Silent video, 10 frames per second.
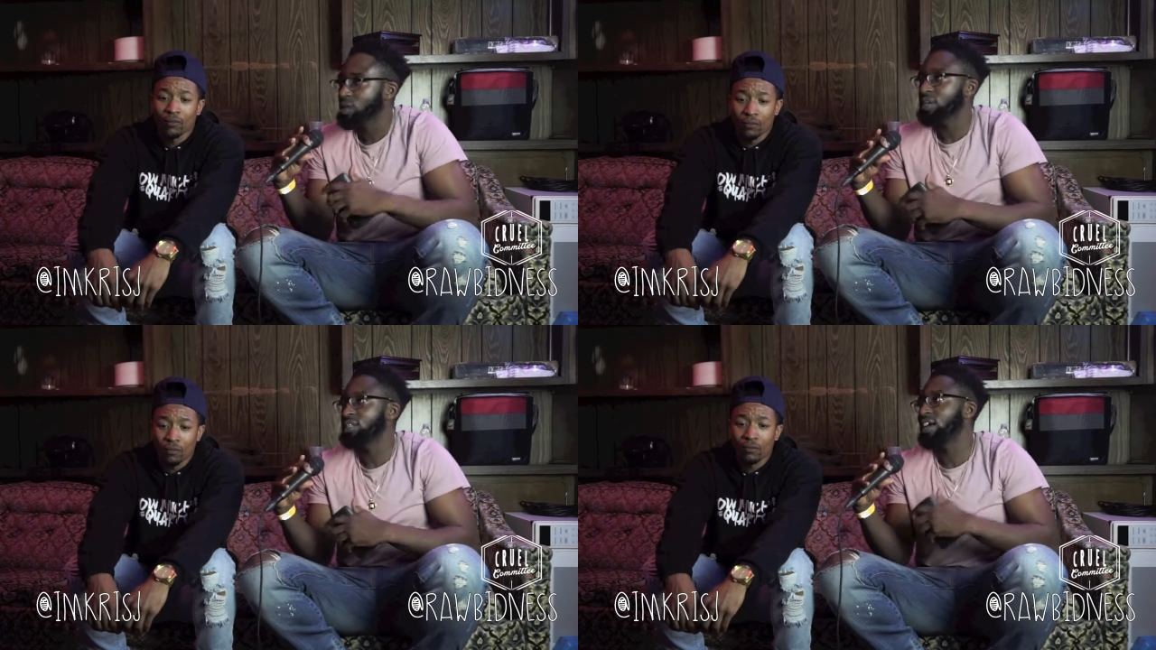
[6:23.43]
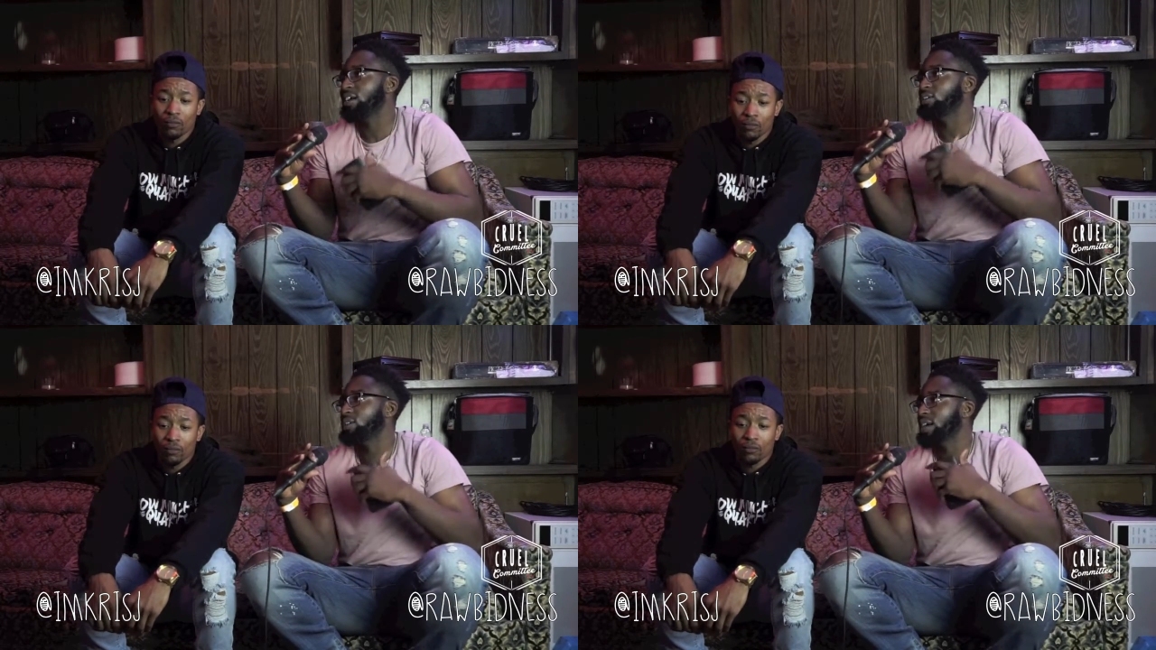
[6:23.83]
Speaker 1: and now
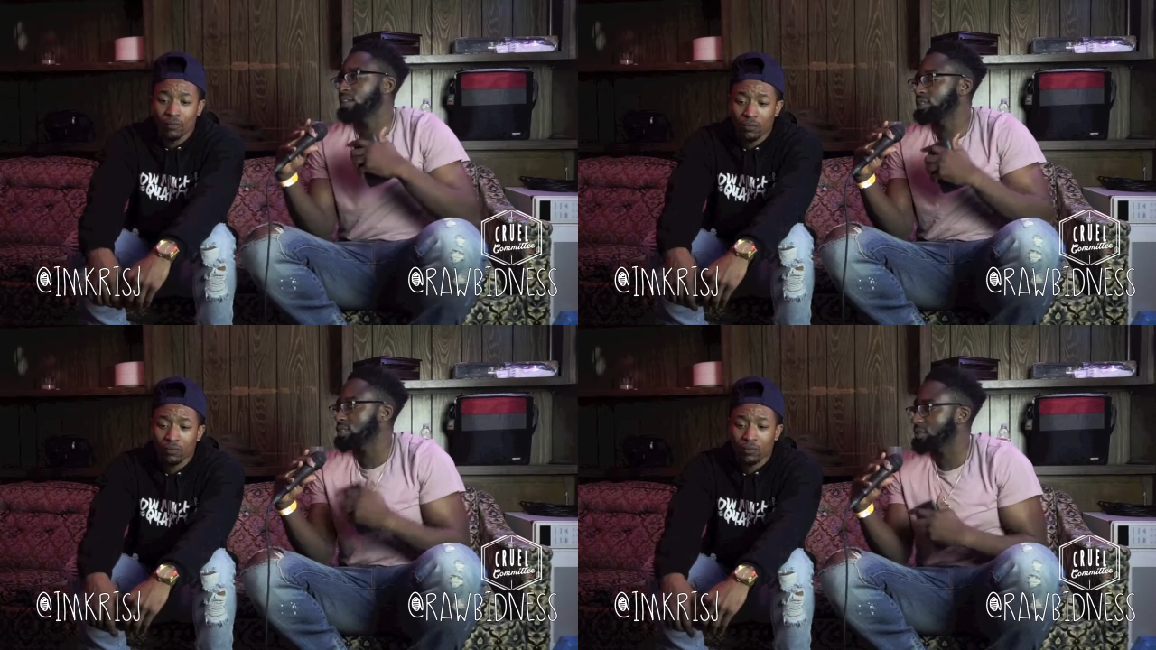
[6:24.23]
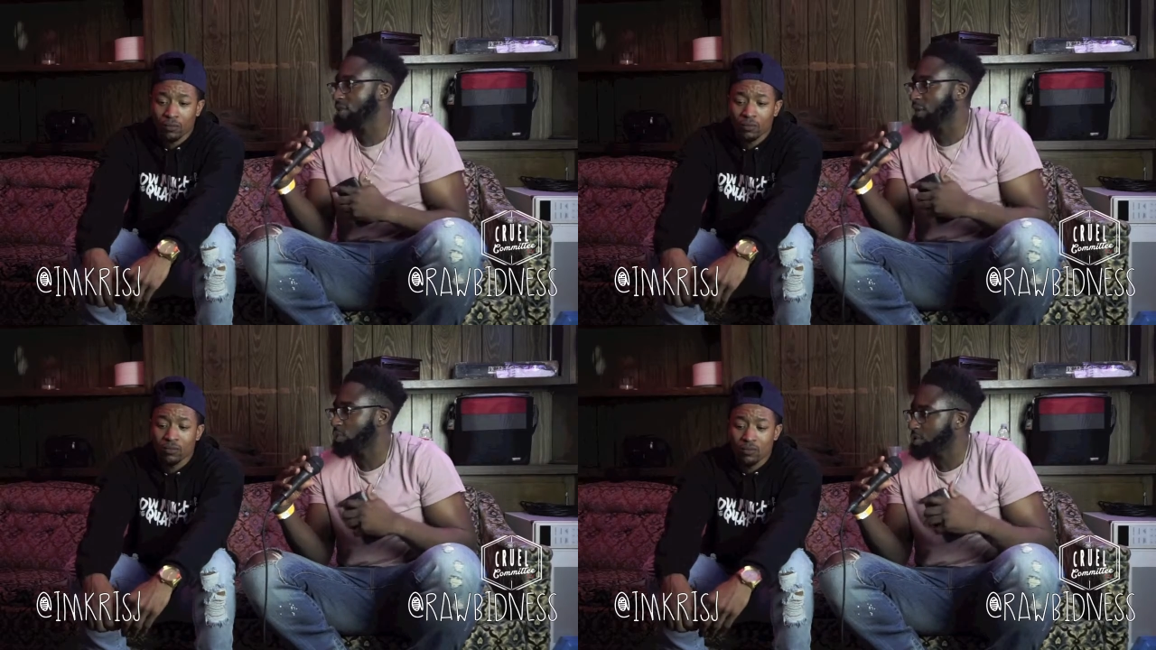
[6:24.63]
you kind of see
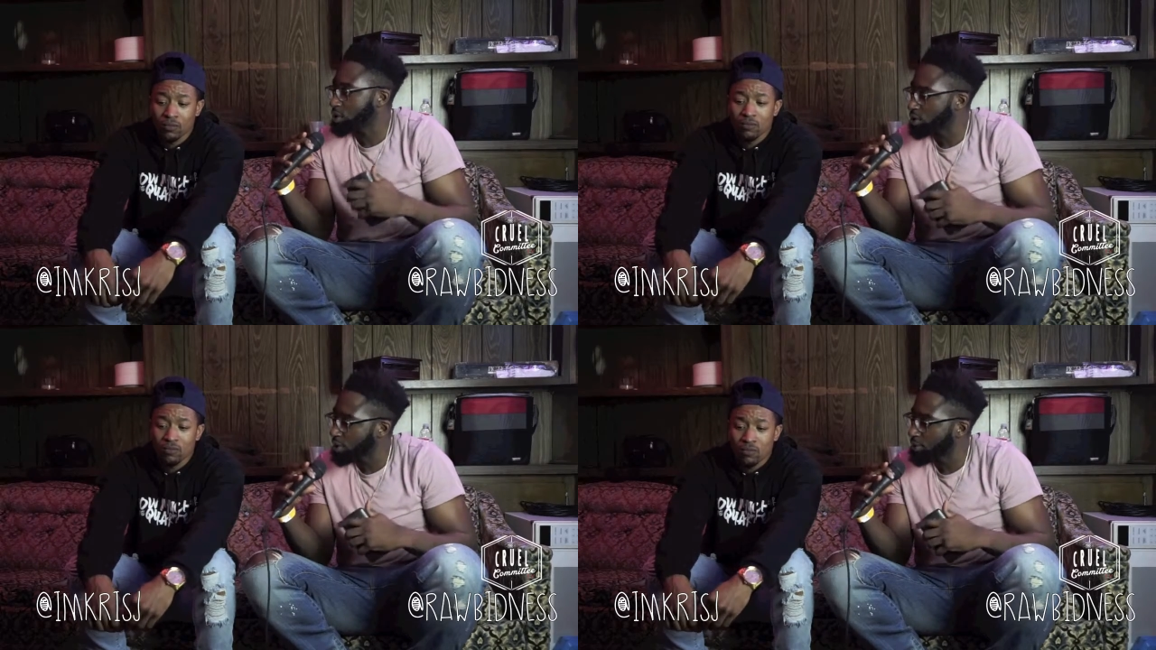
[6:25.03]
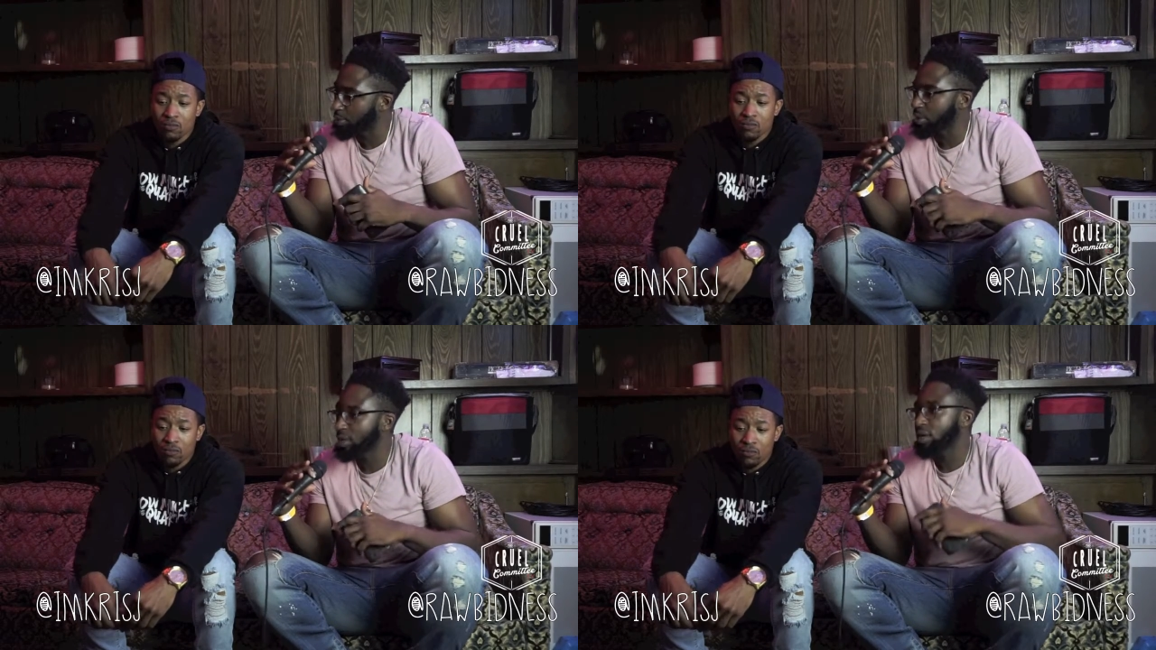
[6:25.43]
like with the Trump,
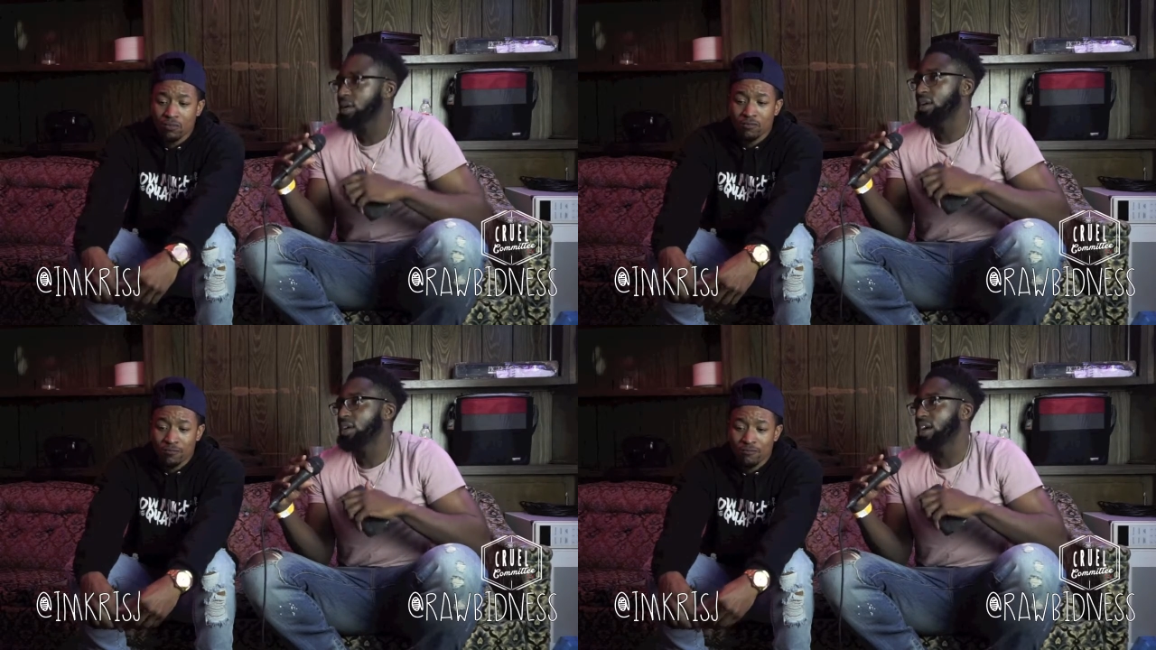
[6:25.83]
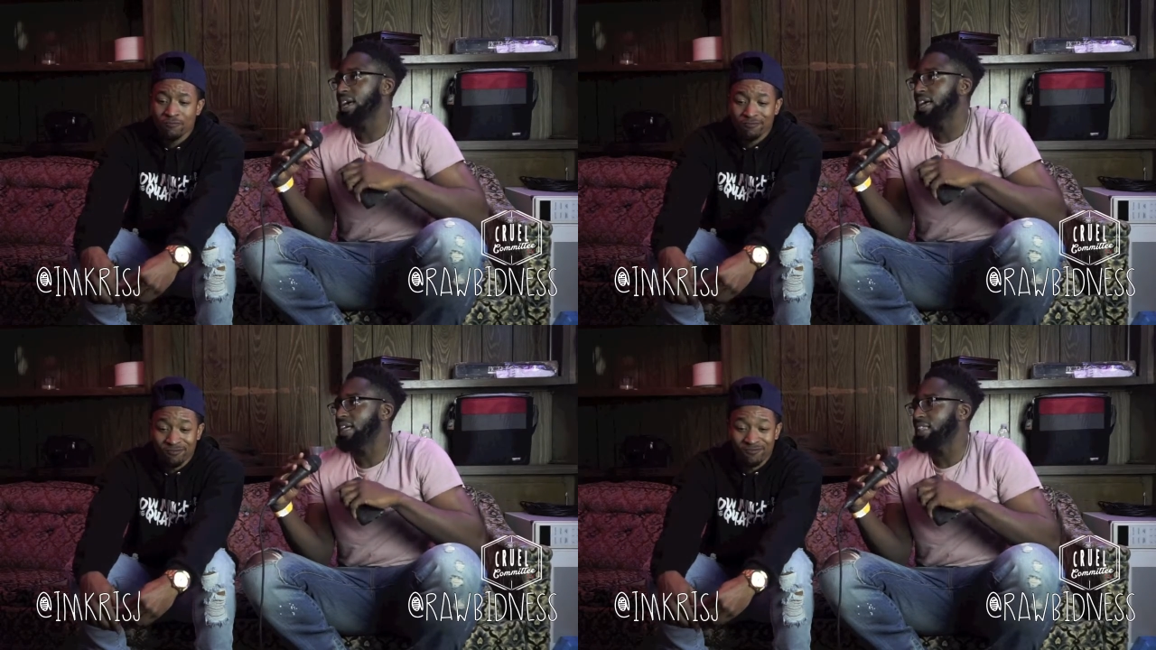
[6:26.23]

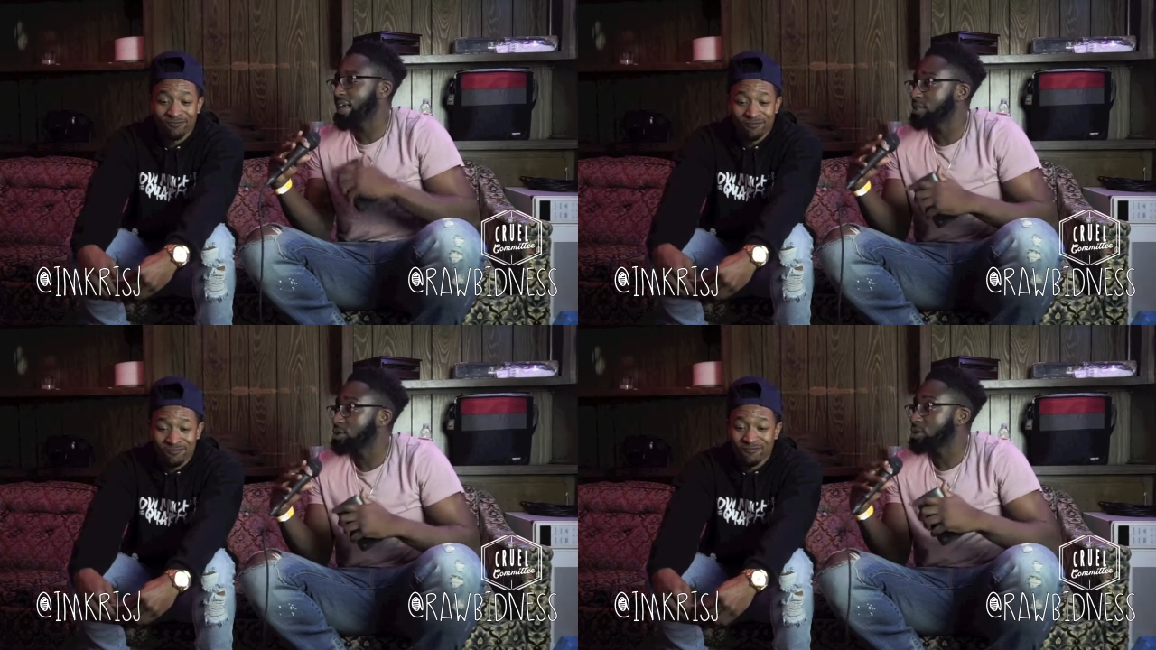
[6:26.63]
a lot of things